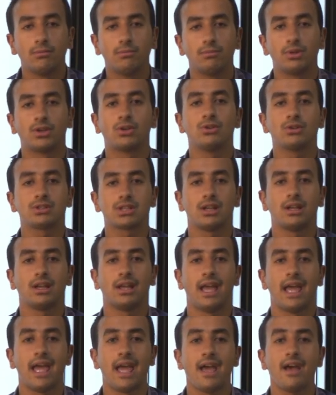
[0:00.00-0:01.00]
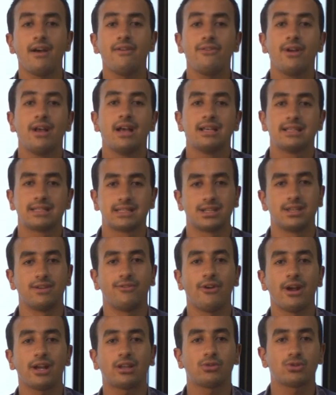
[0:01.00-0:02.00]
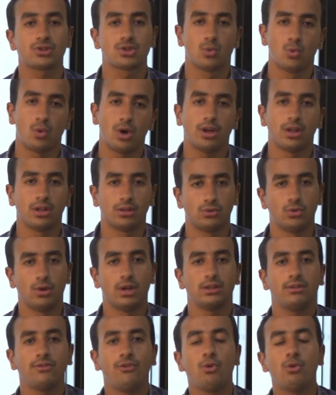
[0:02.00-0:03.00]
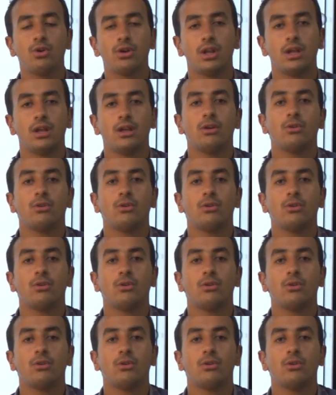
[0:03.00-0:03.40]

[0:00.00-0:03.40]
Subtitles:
because I have 3 factors, 1 and 2 and 4.